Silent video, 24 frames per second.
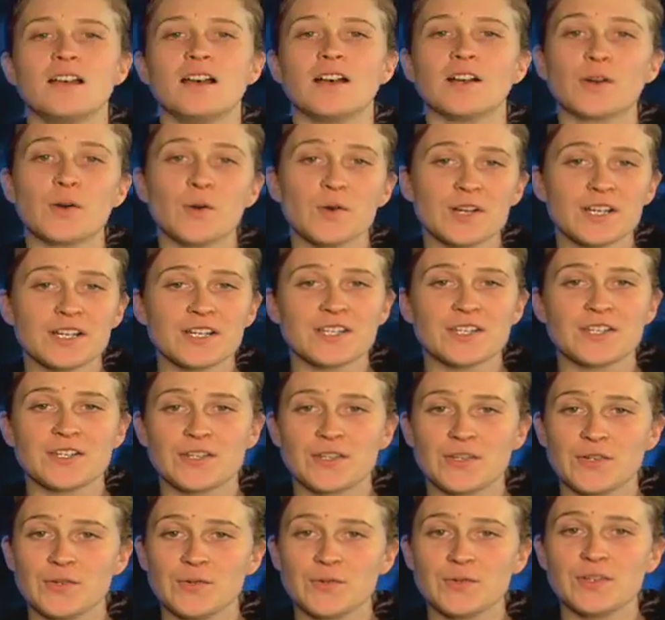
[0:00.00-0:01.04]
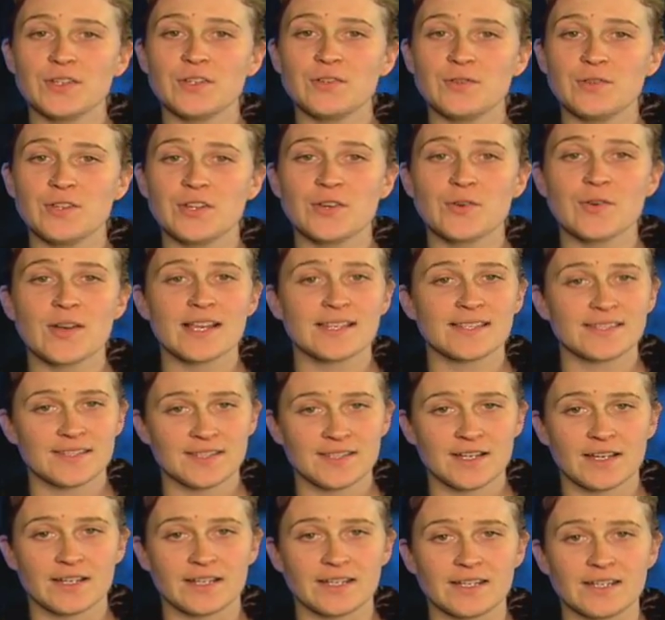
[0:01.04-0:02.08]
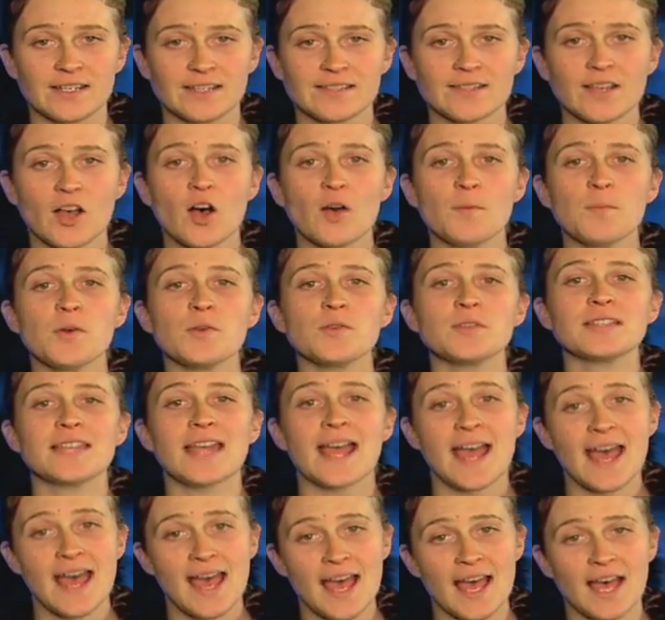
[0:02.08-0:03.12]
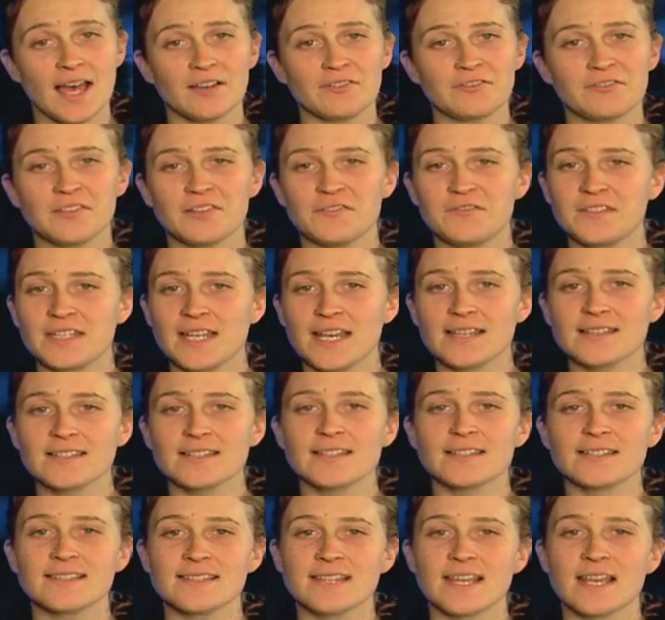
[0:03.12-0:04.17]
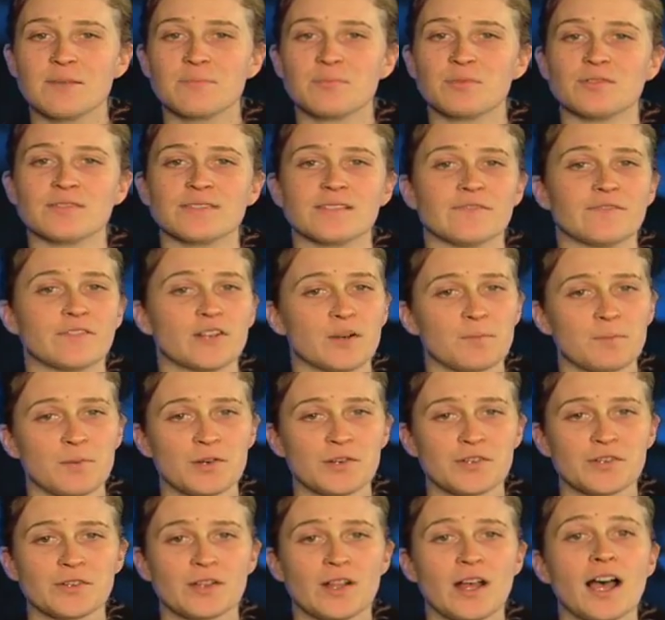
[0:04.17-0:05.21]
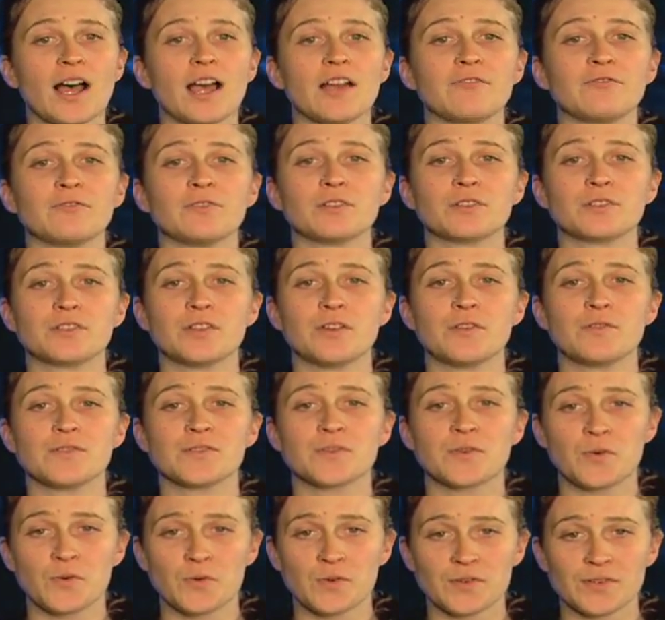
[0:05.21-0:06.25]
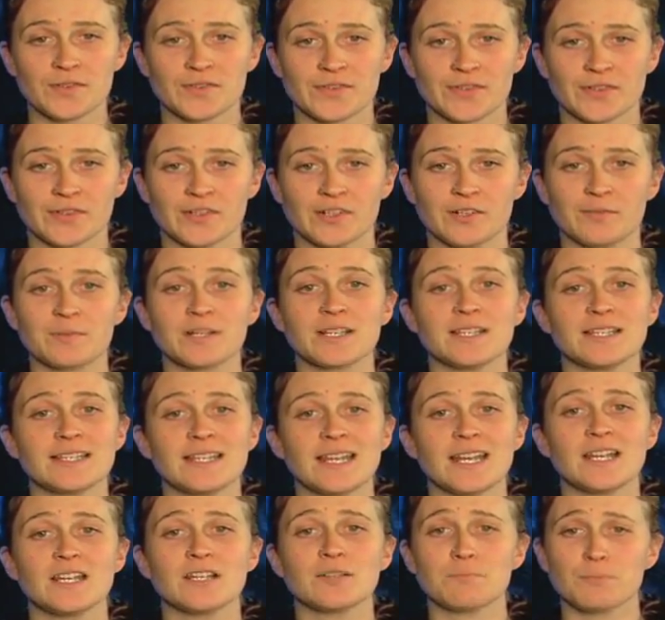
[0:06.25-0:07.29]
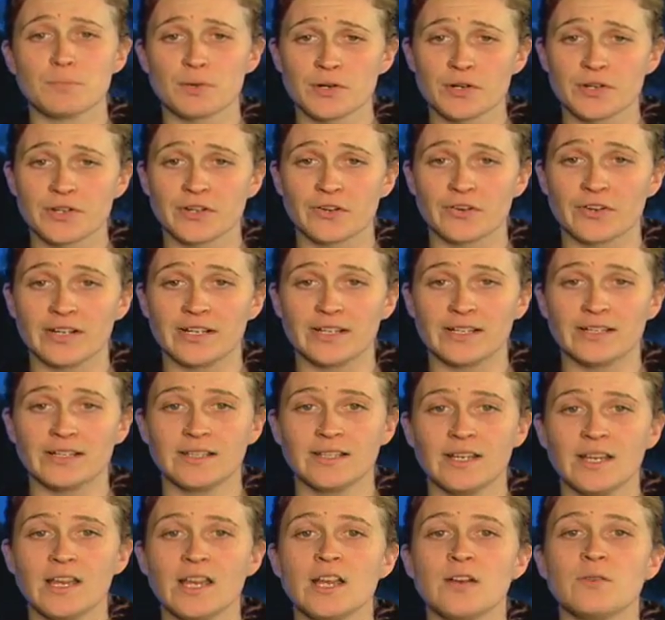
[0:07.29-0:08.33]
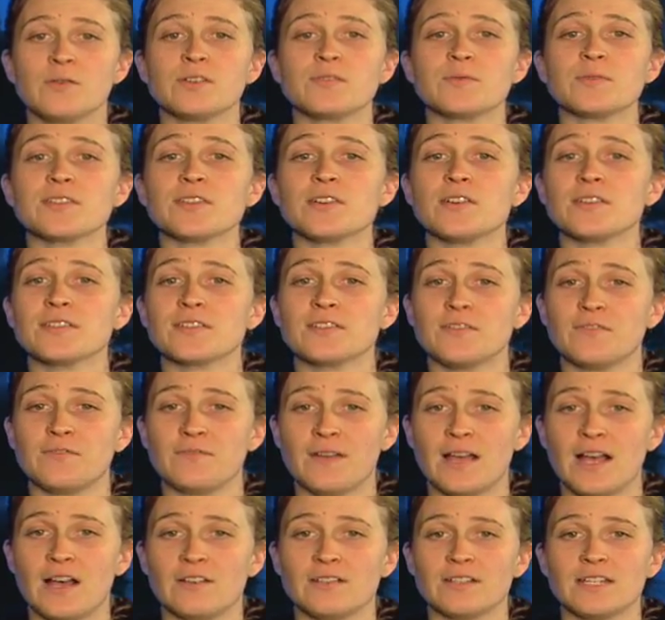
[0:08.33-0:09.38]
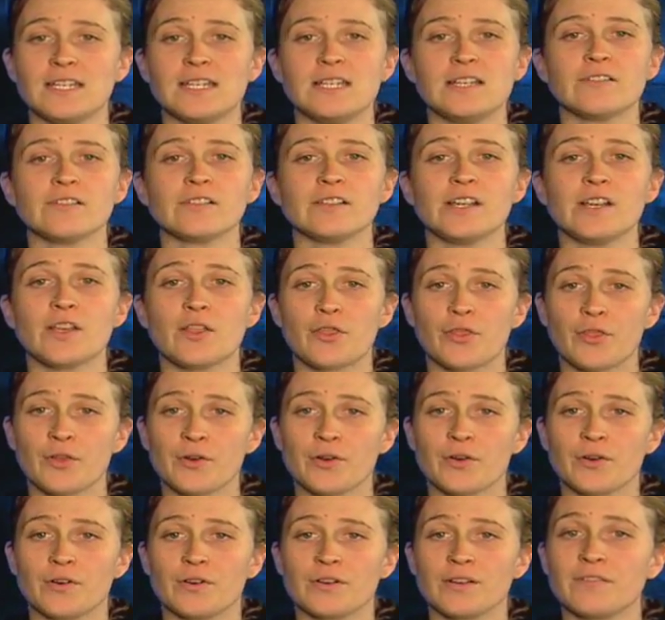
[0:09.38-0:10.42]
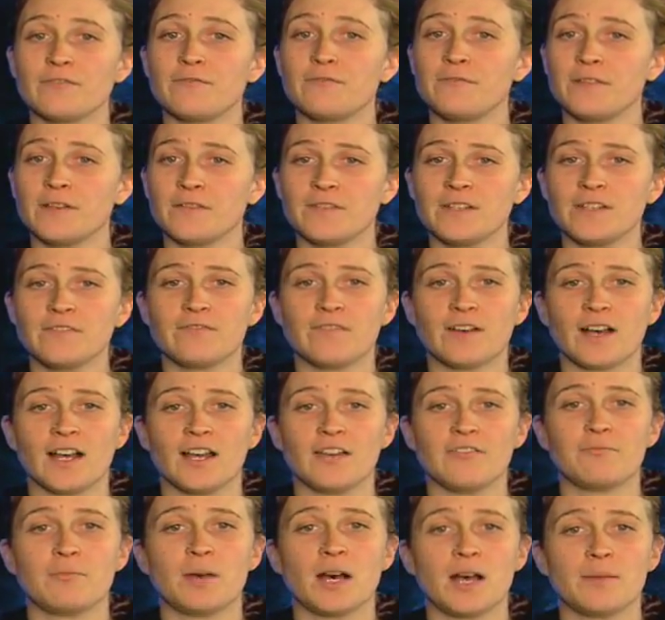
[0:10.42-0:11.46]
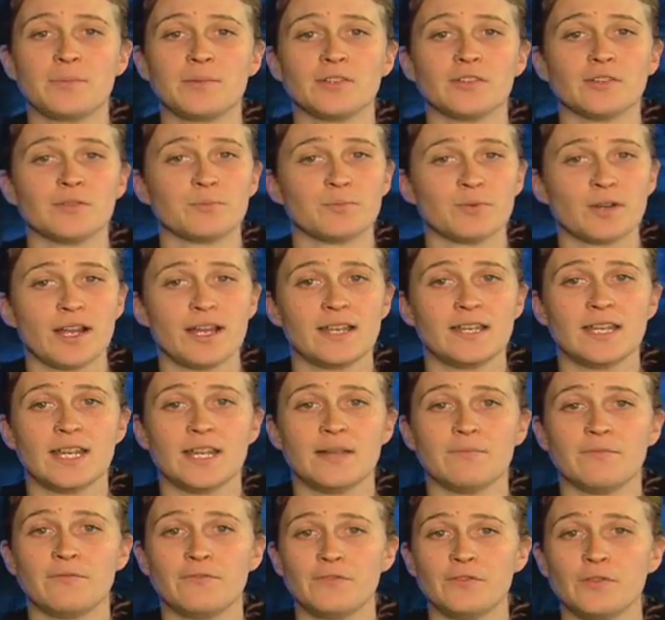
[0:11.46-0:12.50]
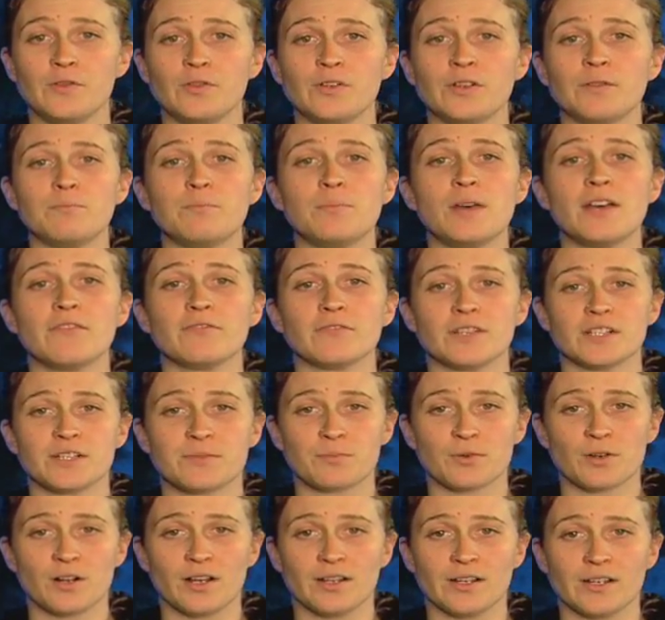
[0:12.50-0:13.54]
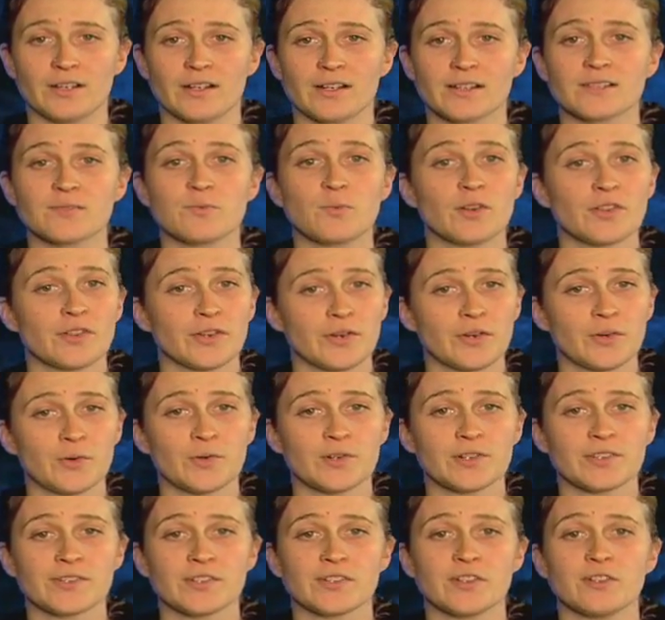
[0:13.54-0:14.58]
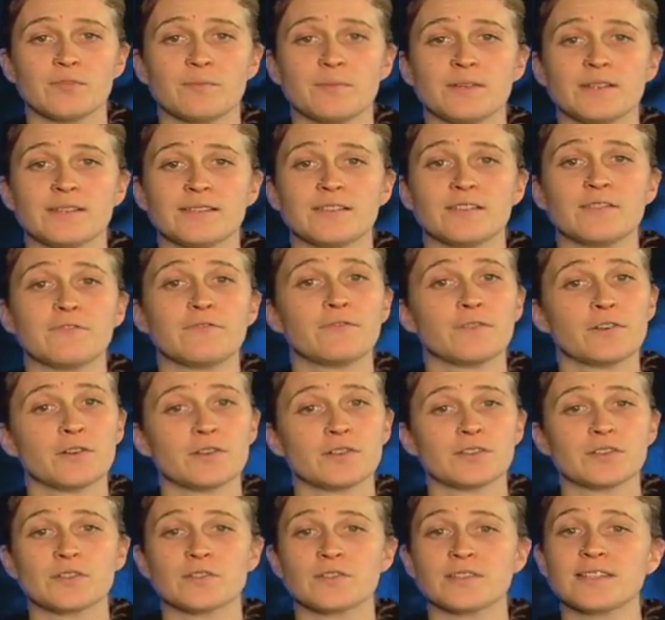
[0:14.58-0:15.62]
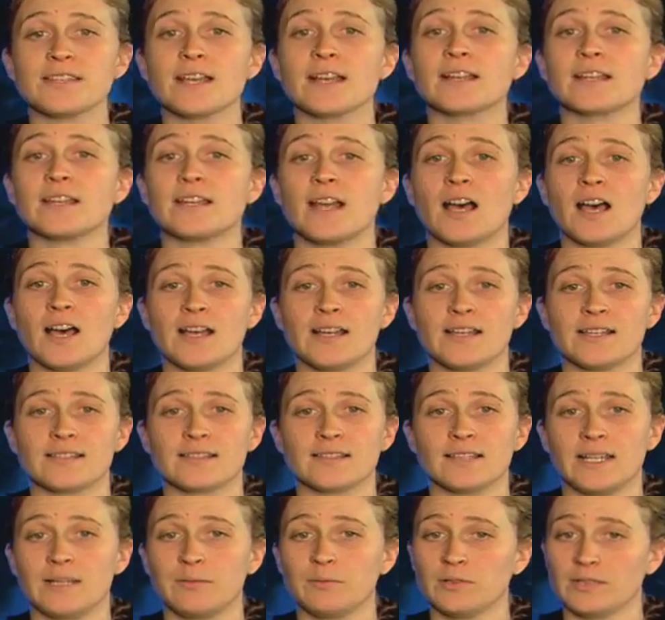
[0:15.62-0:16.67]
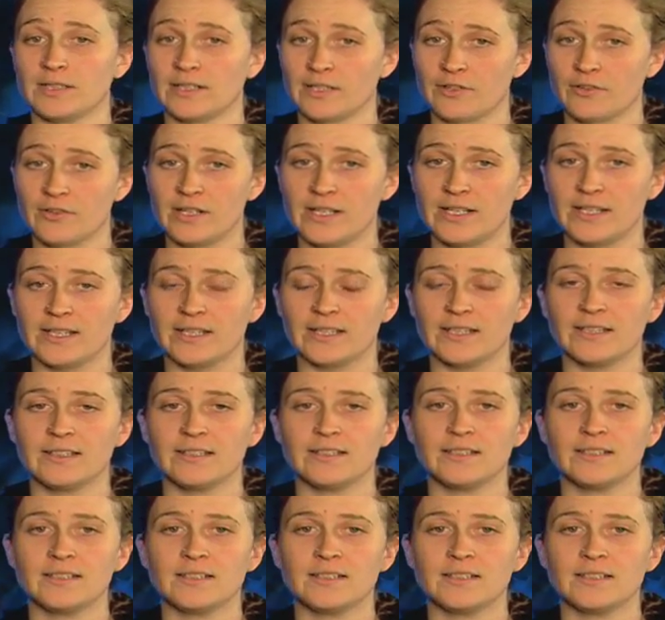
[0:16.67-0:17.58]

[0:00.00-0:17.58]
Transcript: According to two new U.S. studies, almost half of tested samples of commercial high-fructose corn syrup contained mercury, which was also found in nearly a third of 55 popular brand-name food and beverage products where the corn syrup is the first or second highest labeled ingredient.